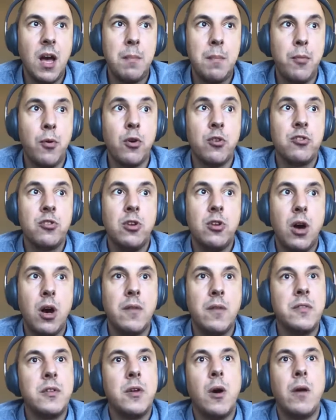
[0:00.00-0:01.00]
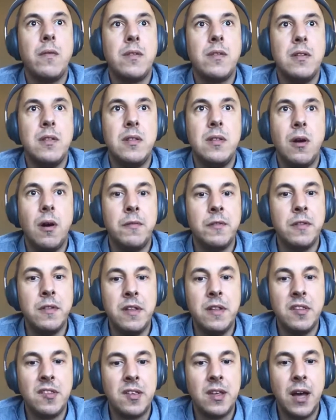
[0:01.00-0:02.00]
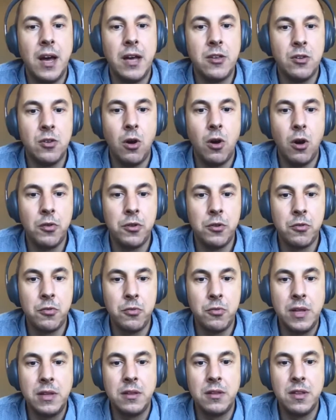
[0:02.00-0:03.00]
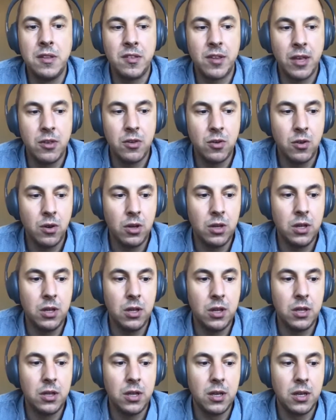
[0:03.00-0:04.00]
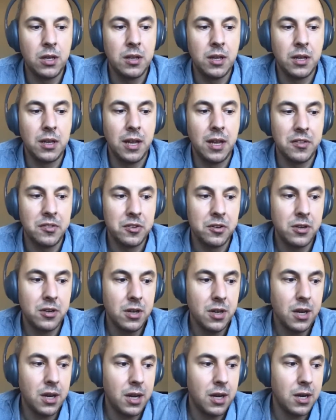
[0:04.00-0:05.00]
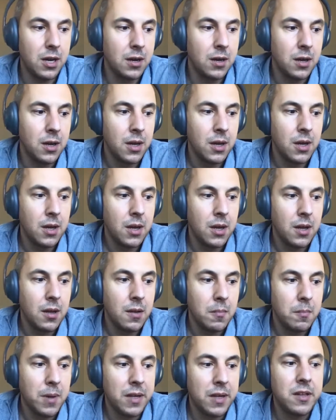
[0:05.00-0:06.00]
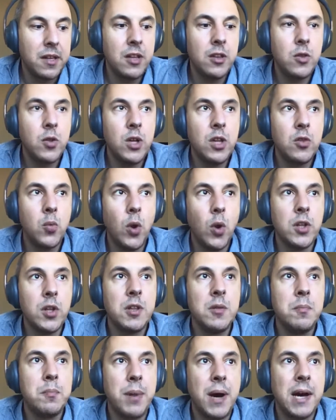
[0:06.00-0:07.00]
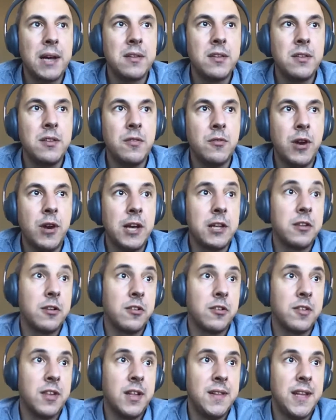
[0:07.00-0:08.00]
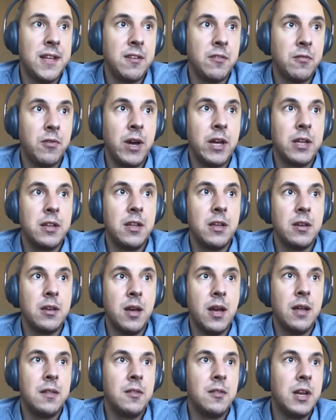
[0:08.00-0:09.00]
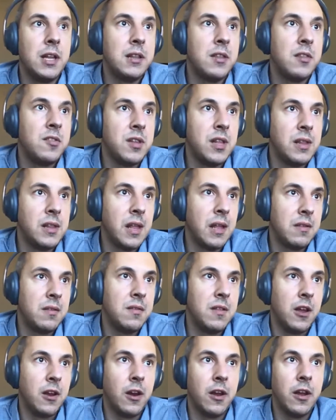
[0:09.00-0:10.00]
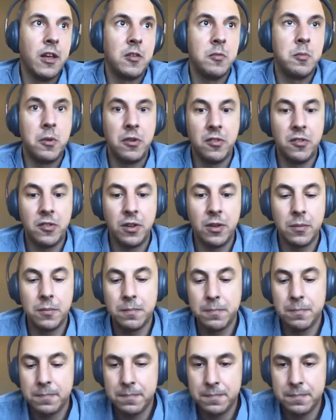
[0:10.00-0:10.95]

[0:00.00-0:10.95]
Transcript: a portion of the disk IO or the read disk IO in the cluster, but it won't impact the writers that are writing and the latency that they are experiencing.